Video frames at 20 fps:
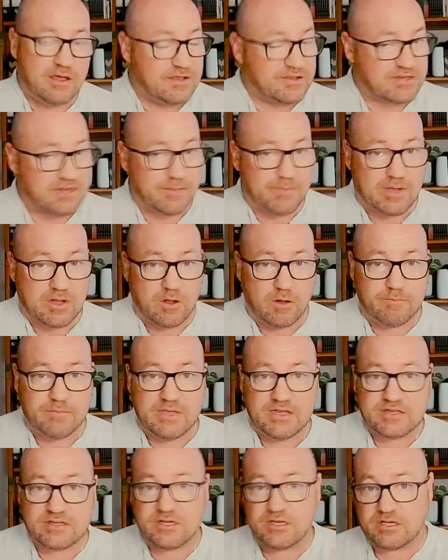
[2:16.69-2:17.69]
Something got
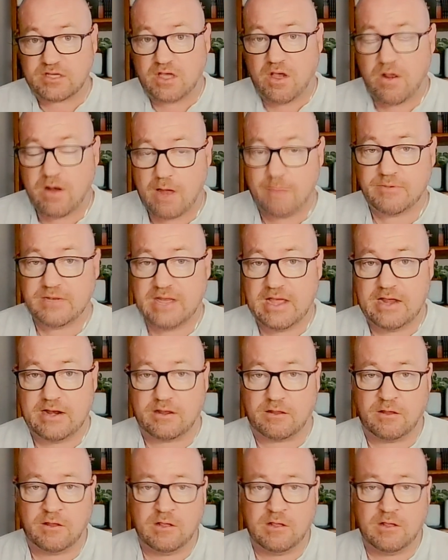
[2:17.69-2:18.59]
missed, just go and update it.